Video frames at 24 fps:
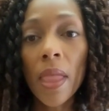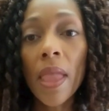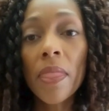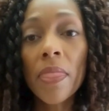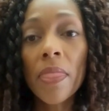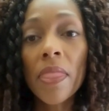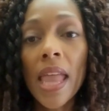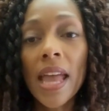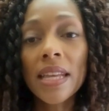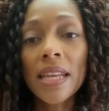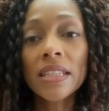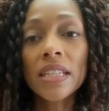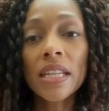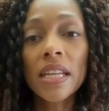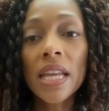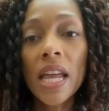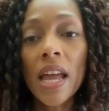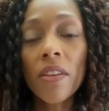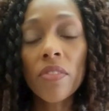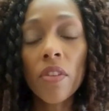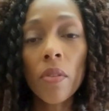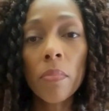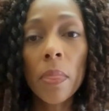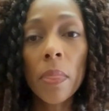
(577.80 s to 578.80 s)
Thanks
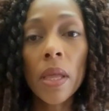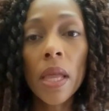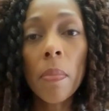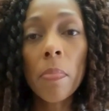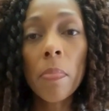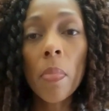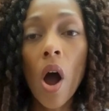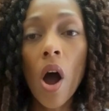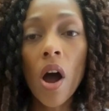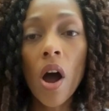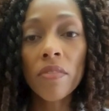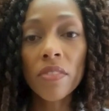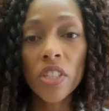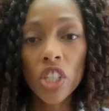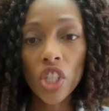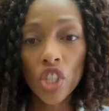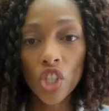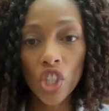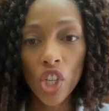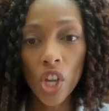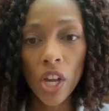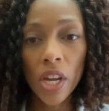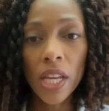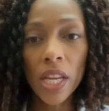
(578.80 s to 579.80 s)
again for being part of this
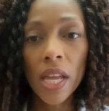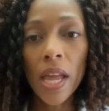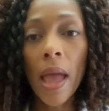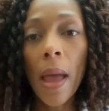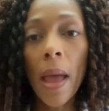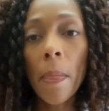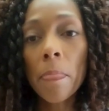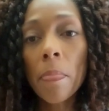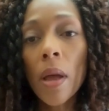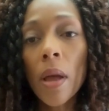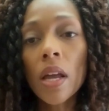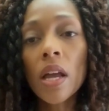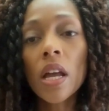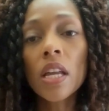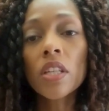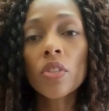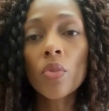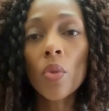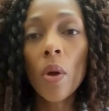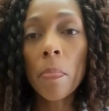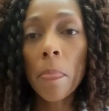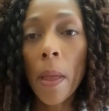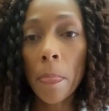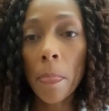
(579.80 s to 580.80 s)
journey, because
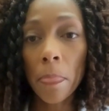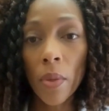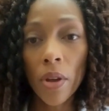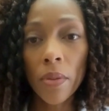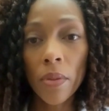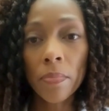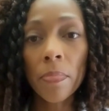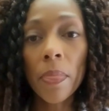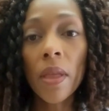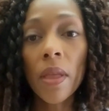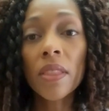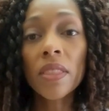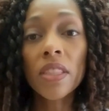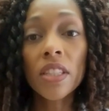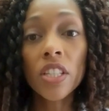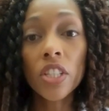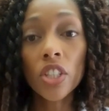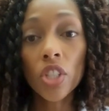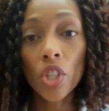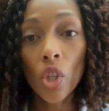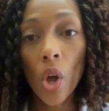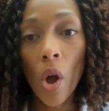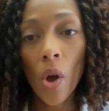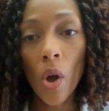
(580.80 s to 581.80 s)
remember, the
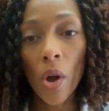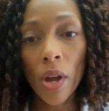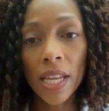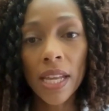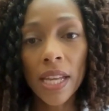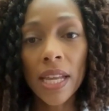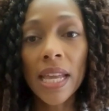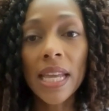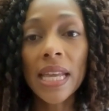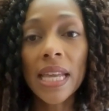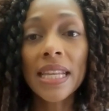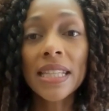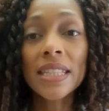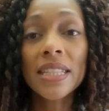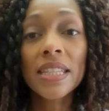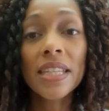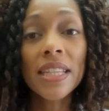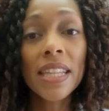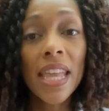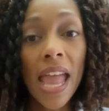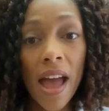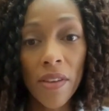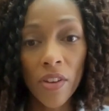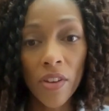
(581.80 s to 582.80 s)
story is
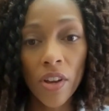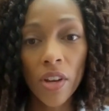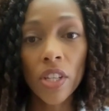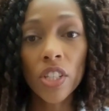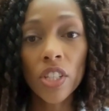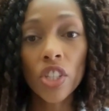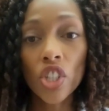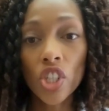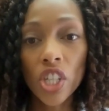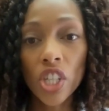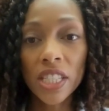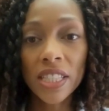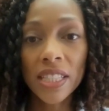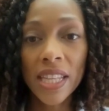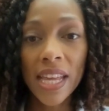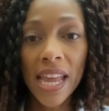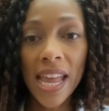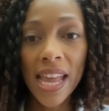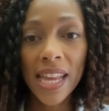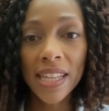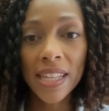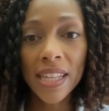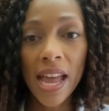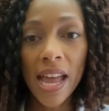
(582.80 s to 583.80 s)
never just the
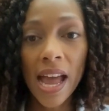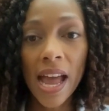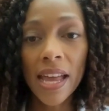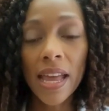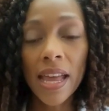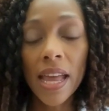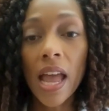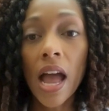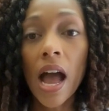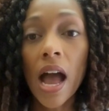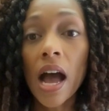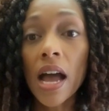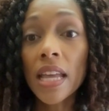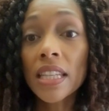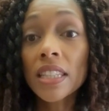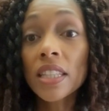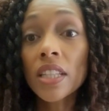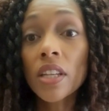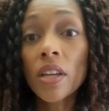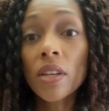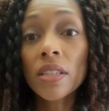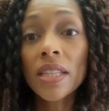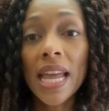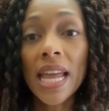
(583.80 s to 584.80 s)
headline.
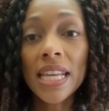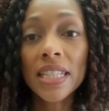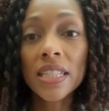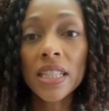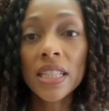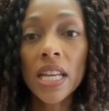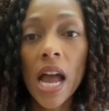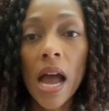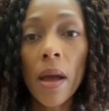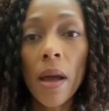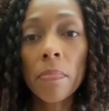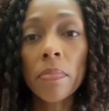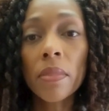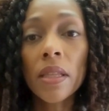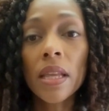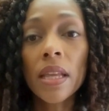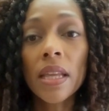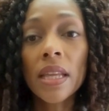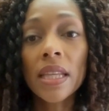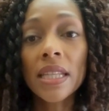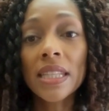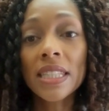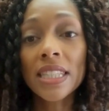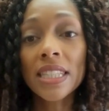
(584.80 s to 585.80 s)
Until next time,
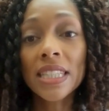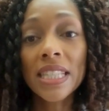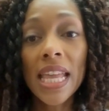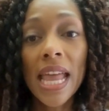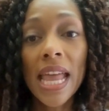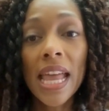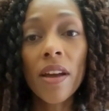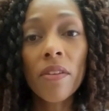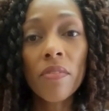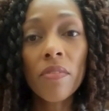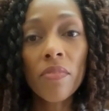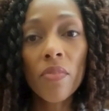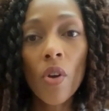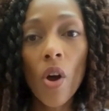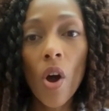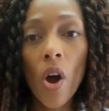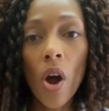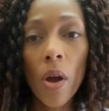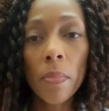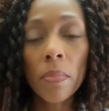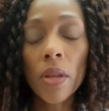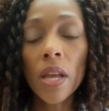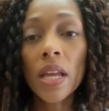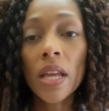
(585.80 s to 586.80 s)
stay
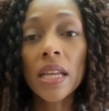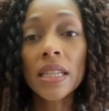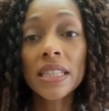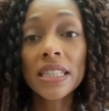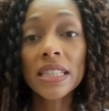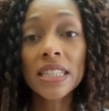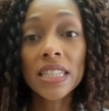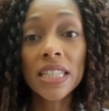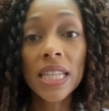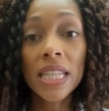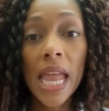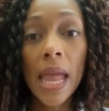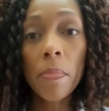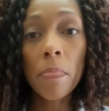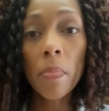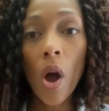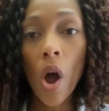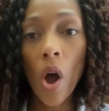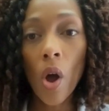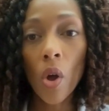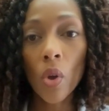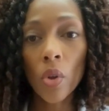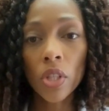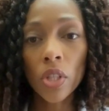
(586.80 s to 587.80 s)
informed, stay
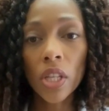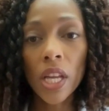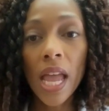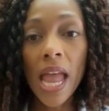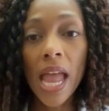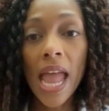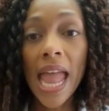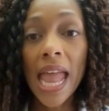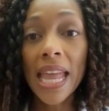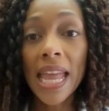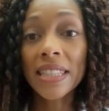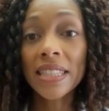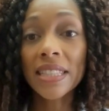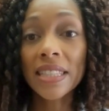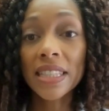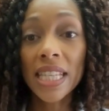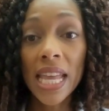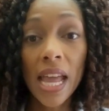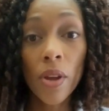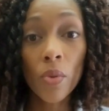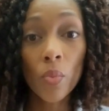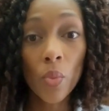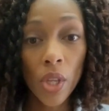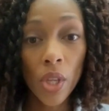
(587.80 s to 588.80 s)
bold, and
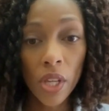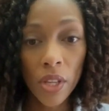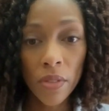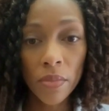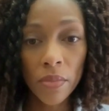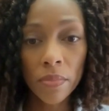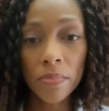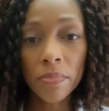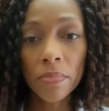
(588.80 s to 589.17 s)
stay real.